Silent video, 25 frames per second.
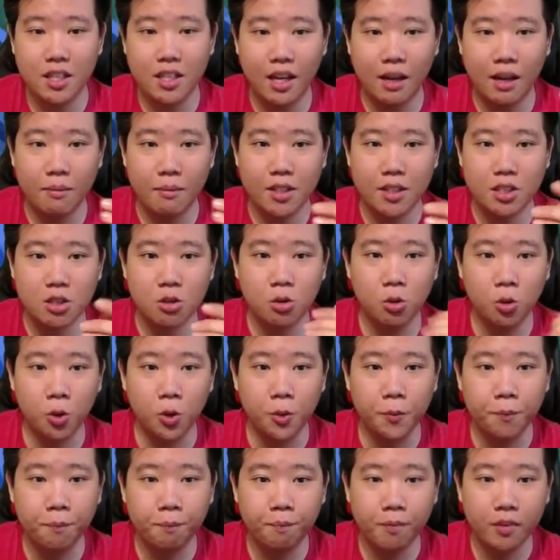It's
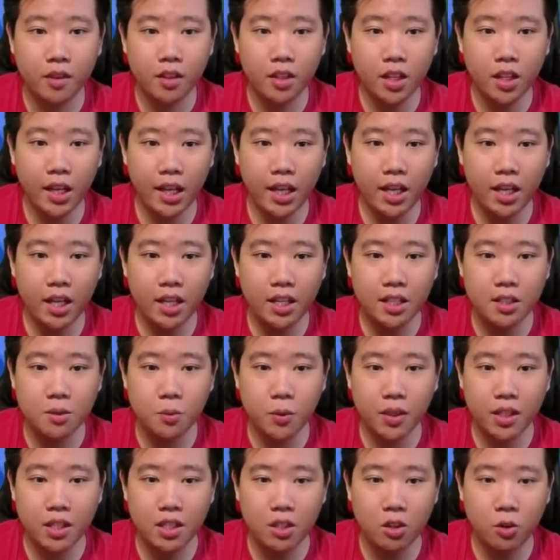cool, and we're
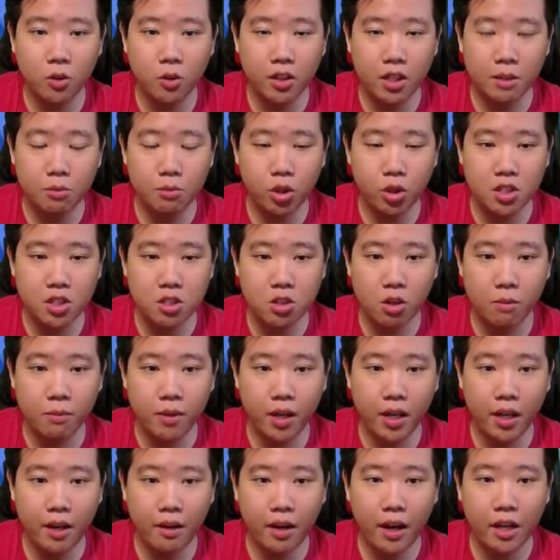gonna go and keep training. So
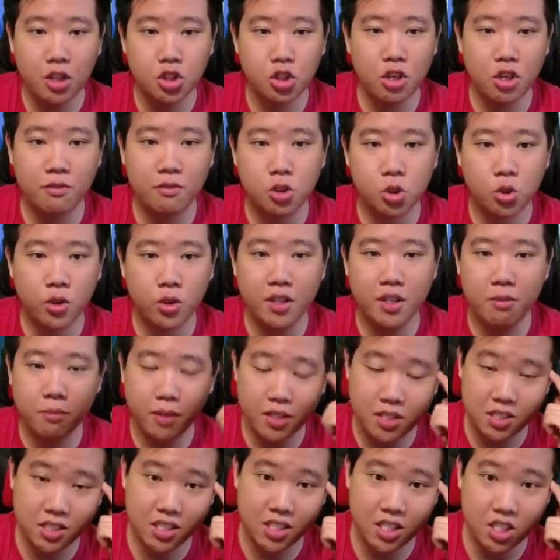I should have trained my
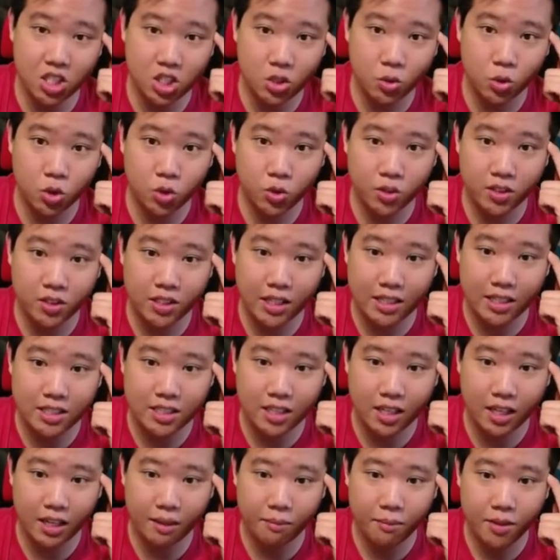siege during that
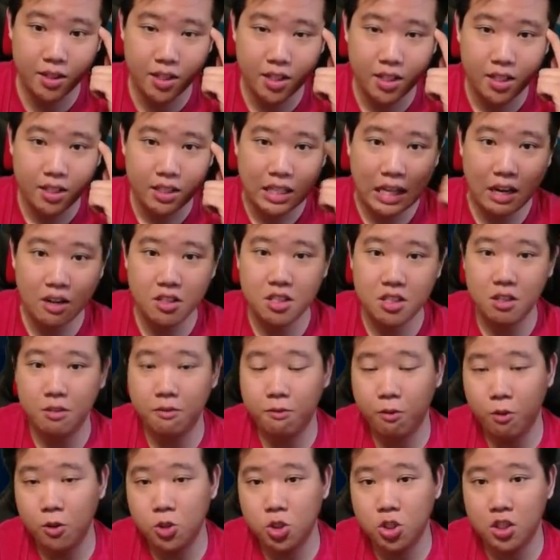time. That was
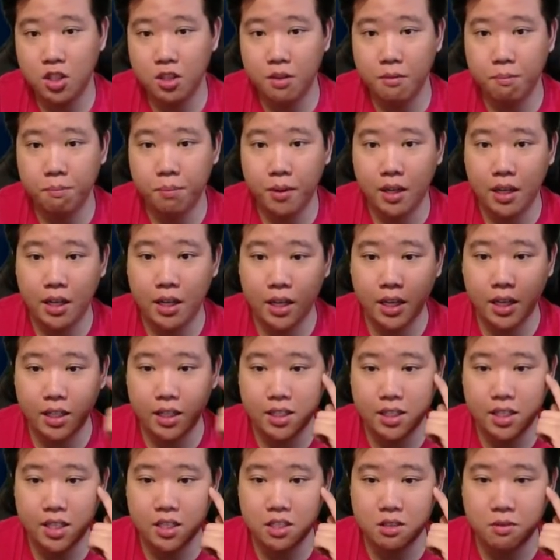unfortunate,
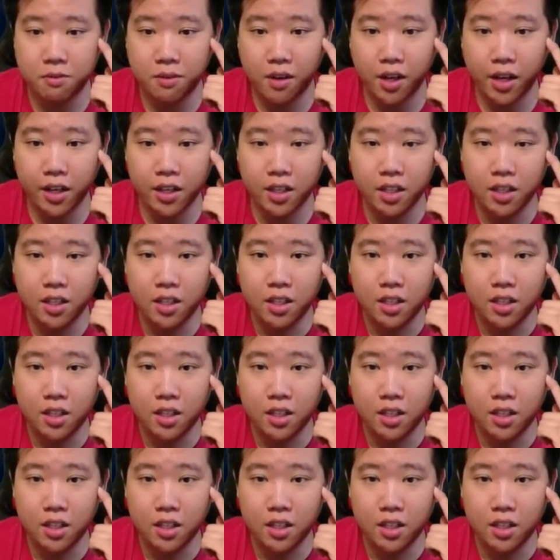but it's fine.